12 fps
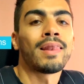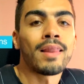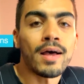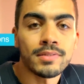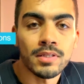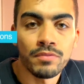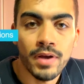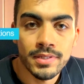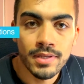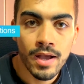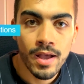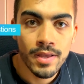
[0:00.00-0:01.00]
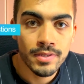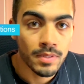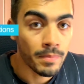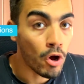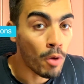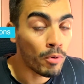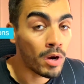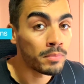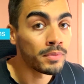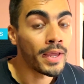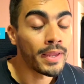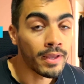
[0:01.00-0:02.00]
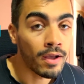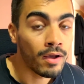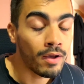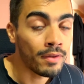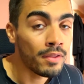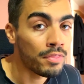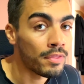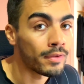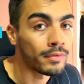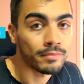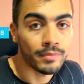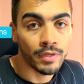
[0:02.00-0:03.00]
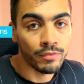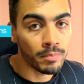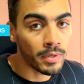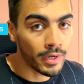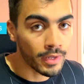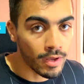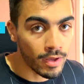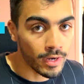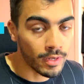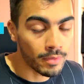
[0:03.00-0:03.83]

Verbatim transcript: Last advice guys about a problem that I got, and I think everybody got it,